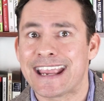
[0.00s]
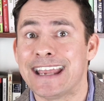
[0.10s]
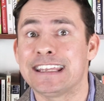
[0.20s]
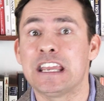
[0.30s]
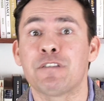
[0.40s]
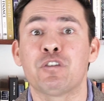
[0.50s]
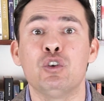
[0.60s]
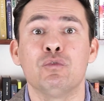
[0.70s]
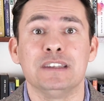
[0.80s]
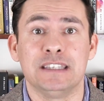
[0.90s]
can give
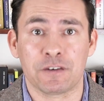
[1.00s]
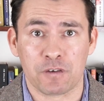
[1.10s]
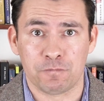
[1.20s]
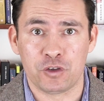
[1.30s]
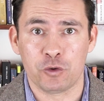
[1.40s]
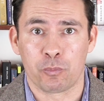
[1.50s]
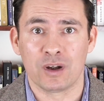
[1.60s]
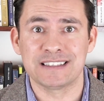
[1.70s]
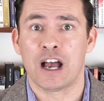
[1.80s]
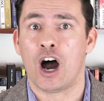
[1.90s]
you different
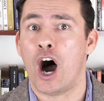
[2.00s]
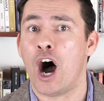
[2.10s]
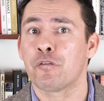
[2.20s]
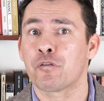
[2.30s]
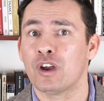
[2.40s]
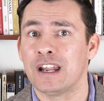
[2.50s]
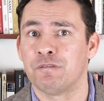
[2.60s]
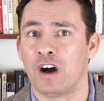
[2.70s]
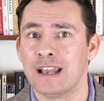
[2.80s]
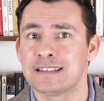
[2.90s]
viewpoints offer
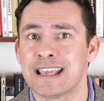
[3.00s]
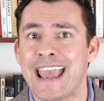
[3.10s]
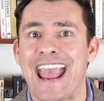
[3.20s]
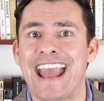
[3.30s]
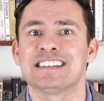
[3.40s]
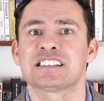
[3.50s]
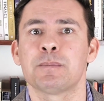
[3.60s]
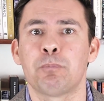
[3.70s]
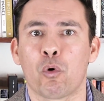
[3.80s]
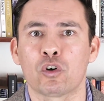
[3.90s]
advice, and
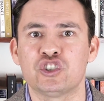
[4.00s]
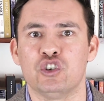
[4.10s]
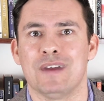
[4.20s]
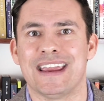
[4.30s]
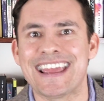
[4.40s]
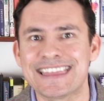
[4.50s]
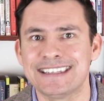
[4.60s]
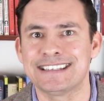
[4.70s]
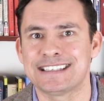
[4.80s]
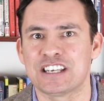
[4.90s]
support you in
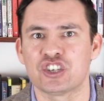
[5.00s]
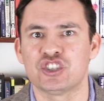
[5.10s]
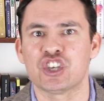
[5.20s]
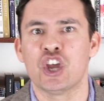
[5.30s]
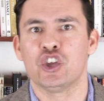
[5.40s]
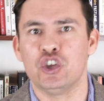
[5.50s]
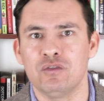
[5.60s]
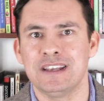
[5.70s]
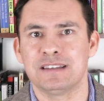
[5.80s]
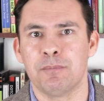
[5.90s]
the decisions
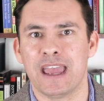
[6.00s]
you need to